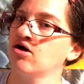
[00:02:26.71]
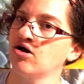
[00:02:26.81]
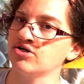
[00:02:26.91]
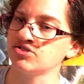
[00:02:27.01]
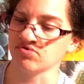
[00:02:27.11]

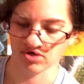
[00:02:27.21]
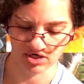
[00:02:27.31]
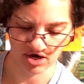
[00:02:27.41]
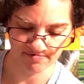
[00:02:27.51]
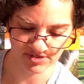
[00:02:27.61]
also a good
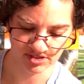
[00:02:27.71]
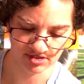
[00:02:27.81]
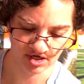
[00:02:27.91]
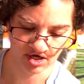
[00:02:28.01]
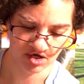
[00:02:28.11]
option.
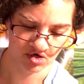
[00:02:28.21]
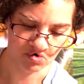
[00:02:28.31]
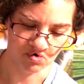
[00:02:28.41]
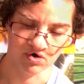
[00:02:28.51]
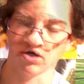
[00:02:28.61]

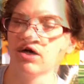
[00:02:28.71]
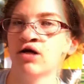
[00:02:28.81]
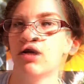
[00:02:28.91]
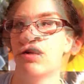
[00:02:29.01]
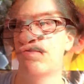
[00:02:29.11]
Or
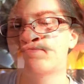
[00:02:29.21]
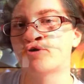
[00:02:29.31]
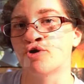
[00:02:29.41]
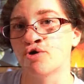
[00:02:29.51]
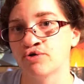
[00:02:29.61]

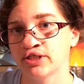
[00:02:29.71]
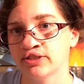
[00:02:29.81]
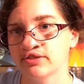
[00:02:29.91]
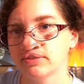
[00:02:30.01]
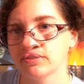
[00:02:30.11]
Peroda,
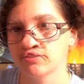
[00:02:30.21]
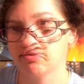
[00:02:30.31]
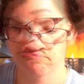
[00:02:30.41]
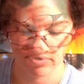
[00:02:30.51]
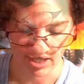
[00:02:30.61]

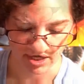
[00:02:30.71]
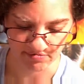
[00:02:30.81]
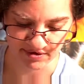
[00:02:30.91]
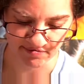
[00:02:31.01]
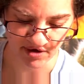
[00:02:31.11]
that could
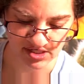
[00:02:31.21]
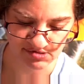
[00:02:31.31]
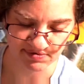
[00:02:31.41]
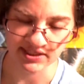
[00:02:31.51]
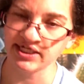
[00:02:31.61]
be a
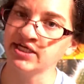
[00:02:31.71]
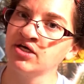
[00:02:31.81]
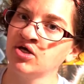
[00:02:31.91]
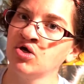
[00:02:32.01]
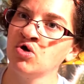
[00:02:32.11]
possibility.
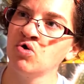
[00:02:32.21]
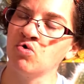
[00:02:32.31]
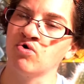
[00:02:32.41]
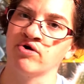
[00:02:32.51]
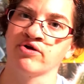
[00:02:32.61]

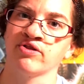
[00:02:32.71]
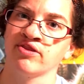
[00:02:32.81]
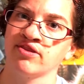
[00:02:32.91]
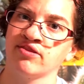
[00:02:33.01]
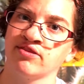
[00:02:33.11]
Or
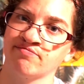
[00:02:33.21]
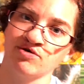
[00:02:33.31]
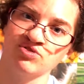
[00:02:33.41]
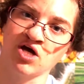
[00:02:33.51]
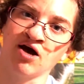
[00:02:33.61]
the
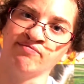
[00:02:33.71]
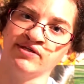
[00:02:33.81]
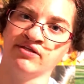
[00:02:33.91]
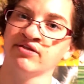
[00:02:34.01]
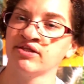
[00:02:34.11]
most
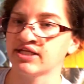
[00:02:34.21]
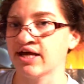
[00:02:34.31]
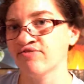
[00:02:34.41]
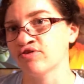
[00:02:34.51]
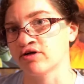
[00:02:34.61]
common that
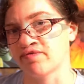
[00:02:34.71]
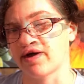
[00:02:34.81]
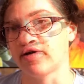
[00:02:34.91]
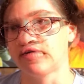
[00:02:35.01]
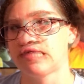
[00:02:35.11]
I've heard
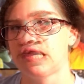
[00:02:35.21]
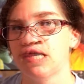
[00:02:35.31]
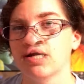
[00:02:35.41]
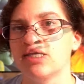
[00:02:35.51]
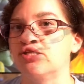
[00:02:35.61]
about
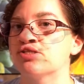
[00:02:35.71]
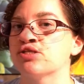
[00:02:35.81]
is the